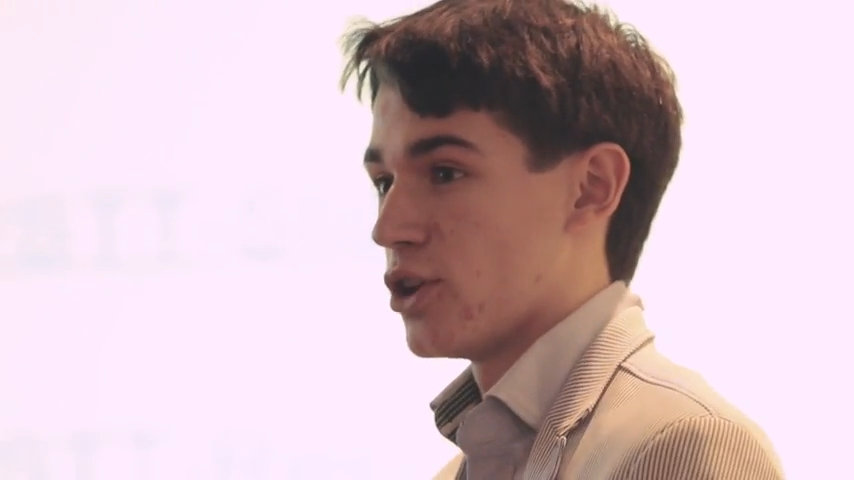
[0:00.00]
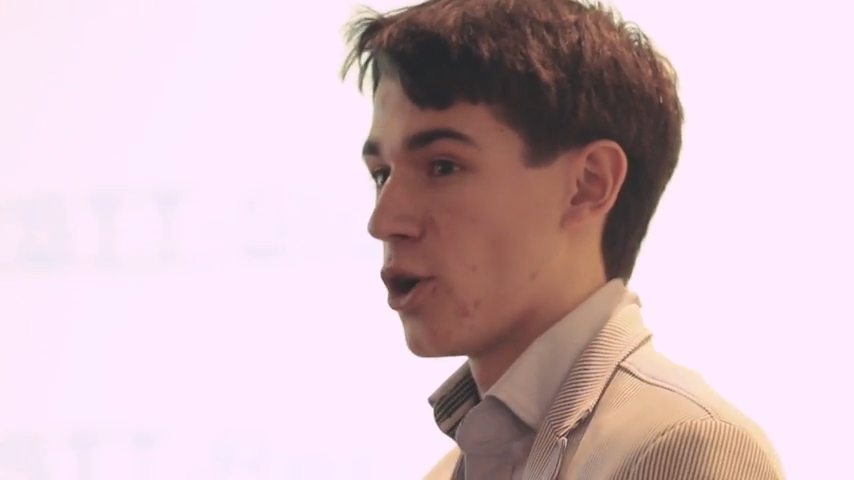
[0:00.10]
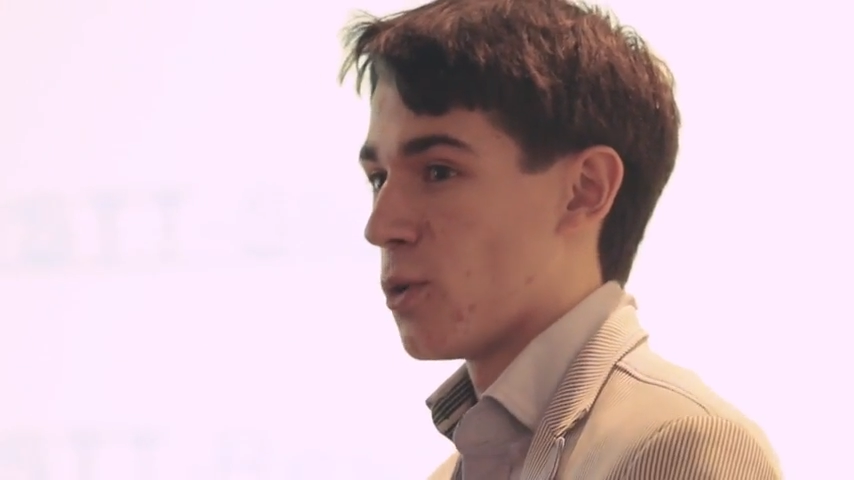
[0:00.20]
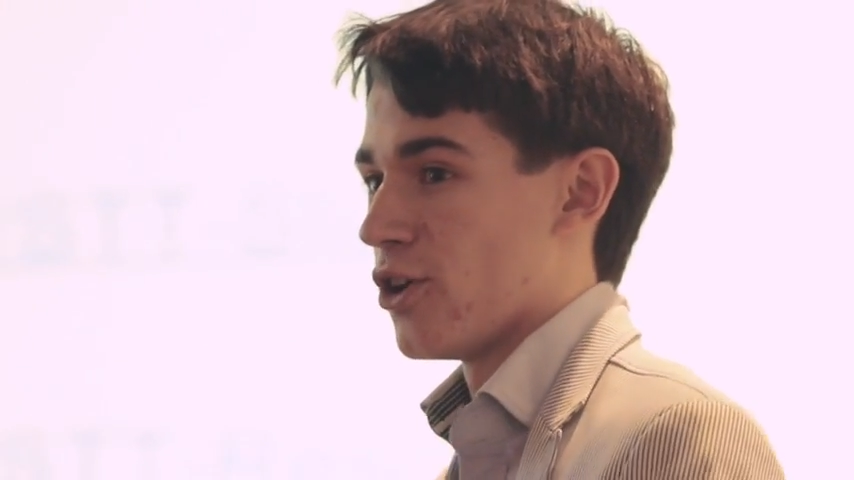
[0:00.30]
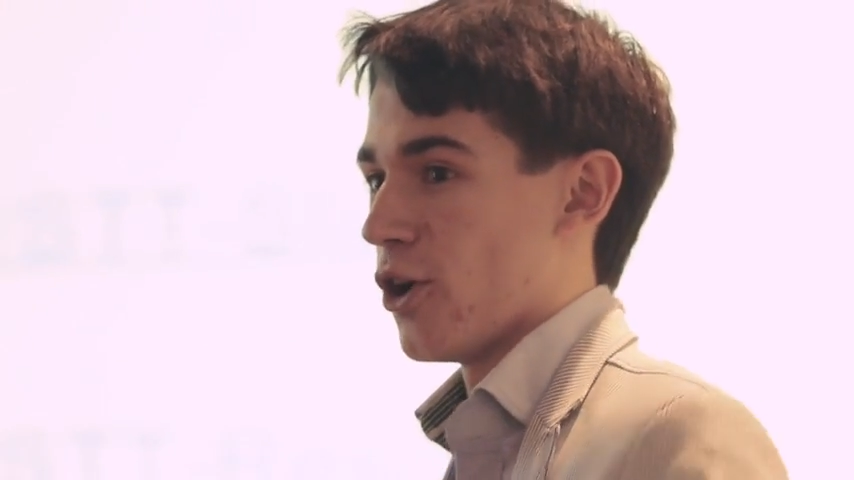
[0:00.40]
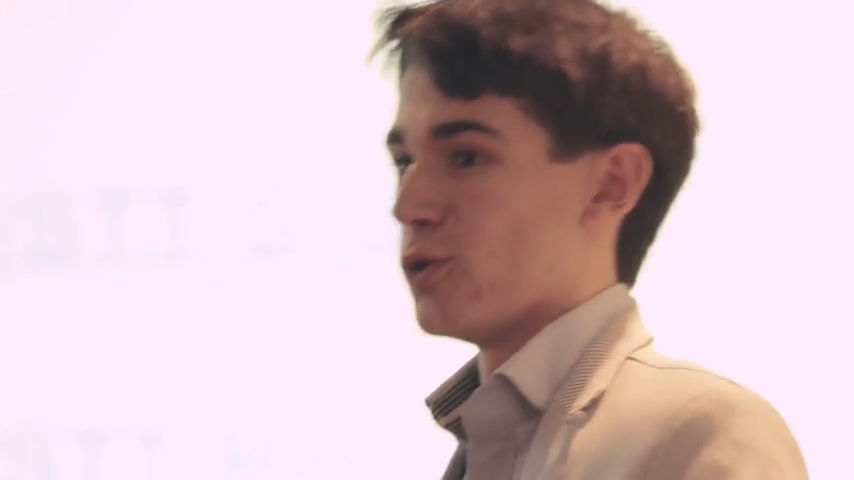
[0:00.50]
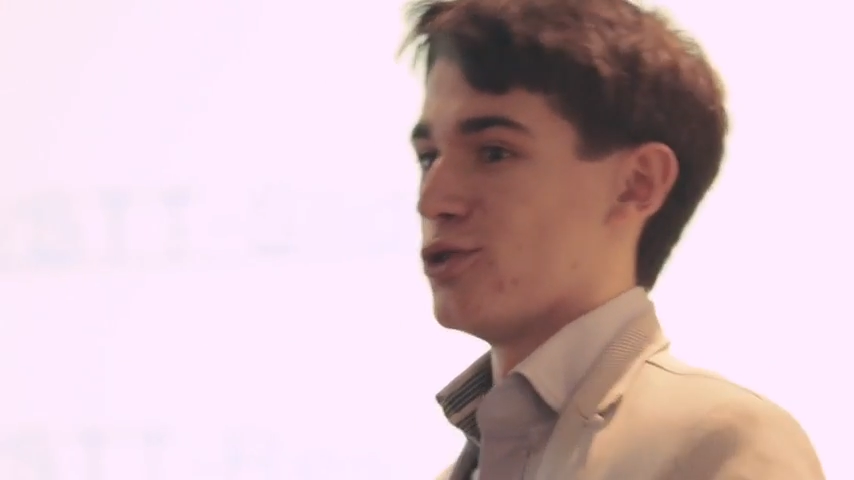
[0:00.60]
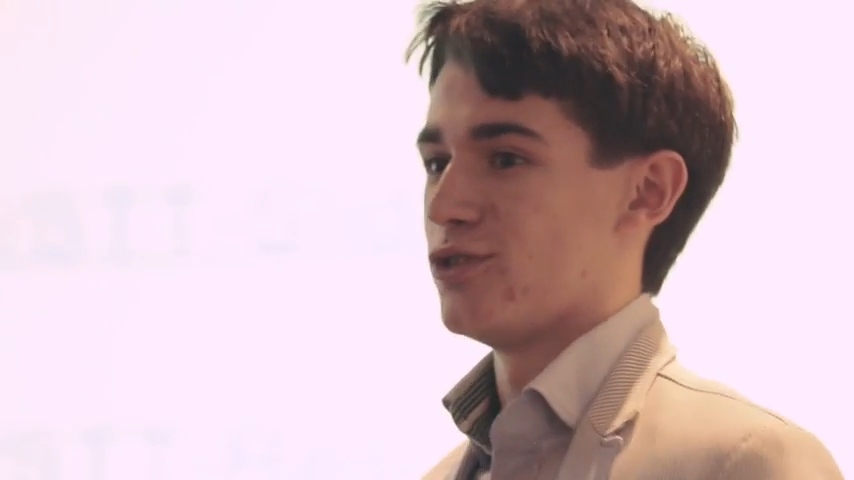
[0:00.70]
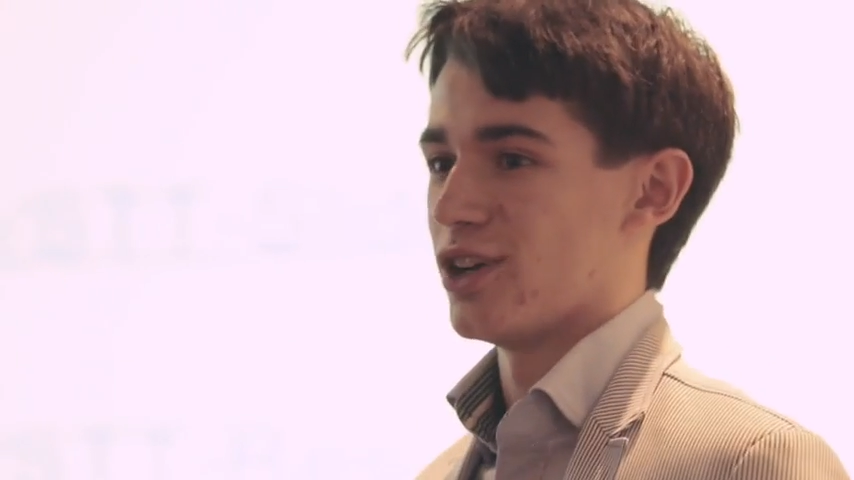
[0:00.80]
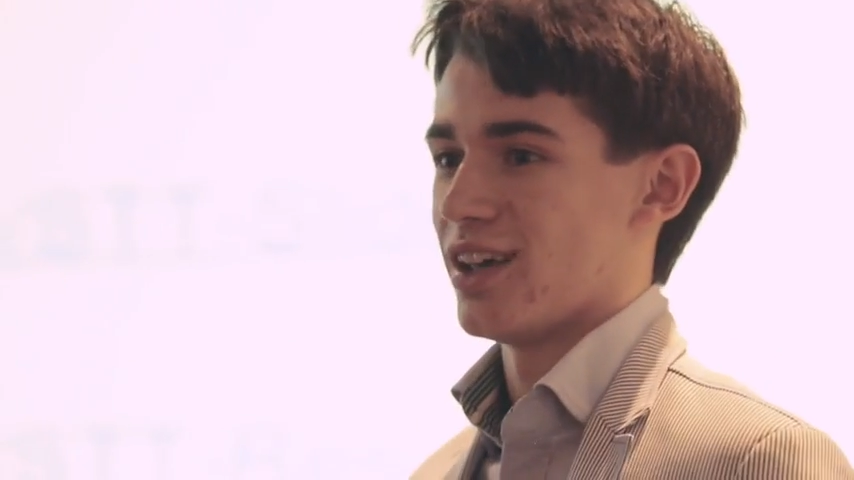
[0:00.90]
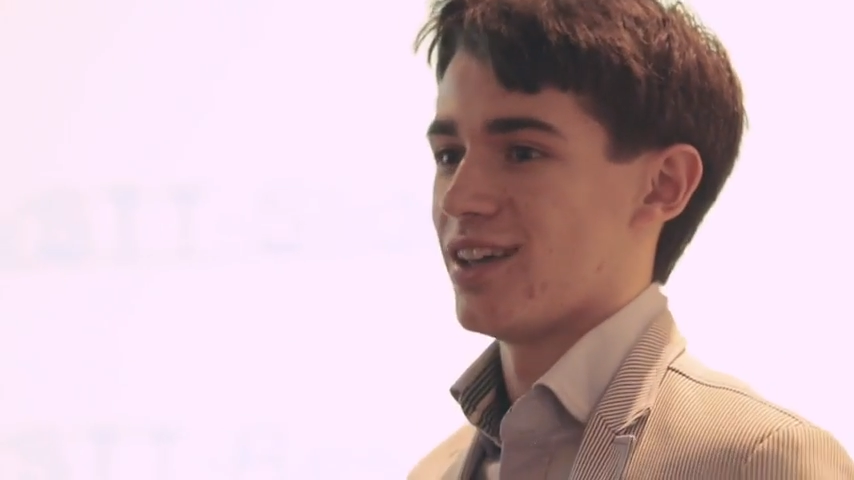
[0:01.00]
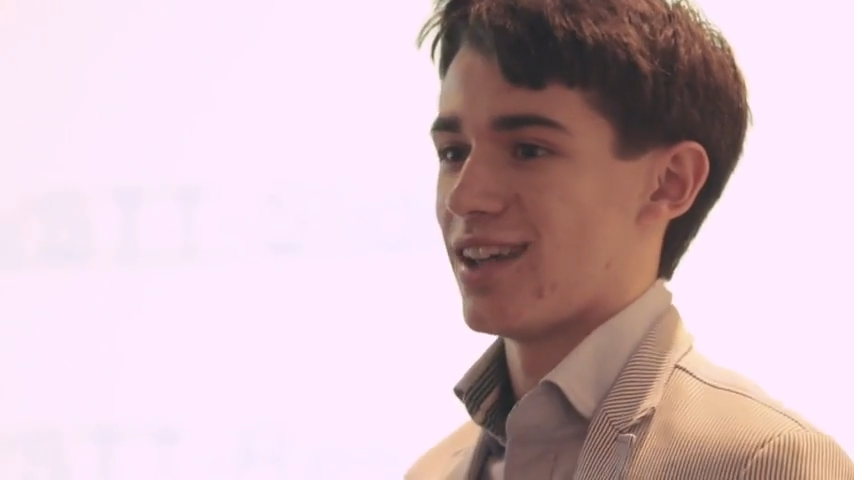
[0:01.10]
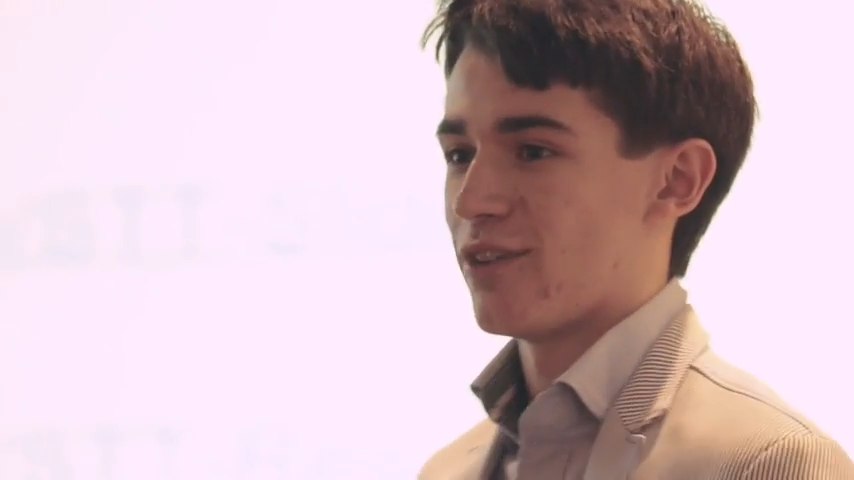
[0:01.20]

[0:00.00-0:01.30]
but no one knows you've done it.